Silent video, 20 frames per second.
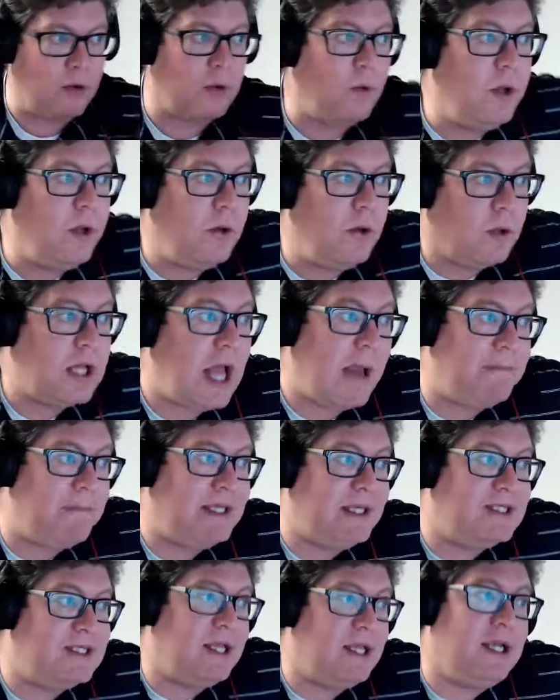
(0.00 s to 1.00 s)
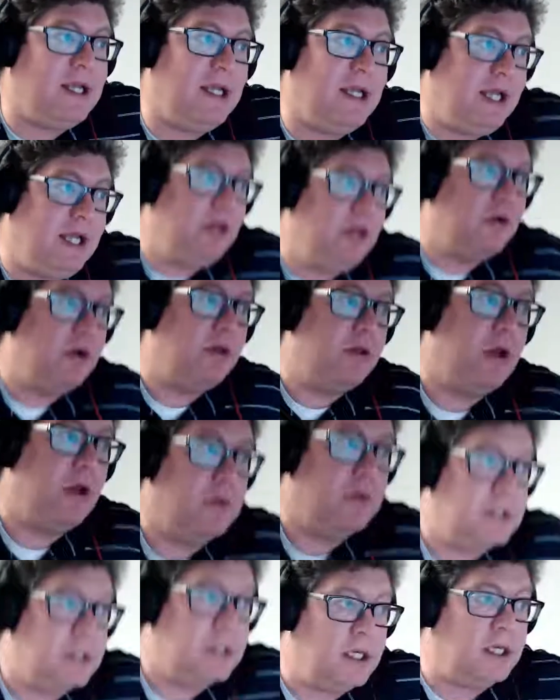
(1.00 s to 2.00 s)
we will not be seeing either of
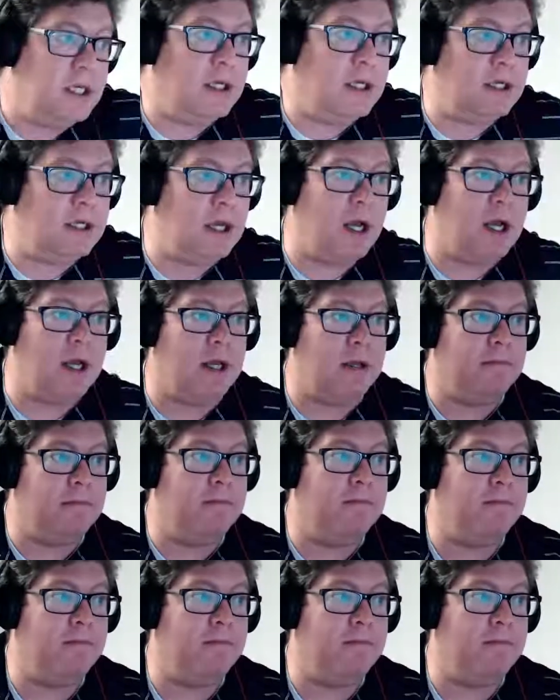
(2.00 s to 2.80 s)
those in um,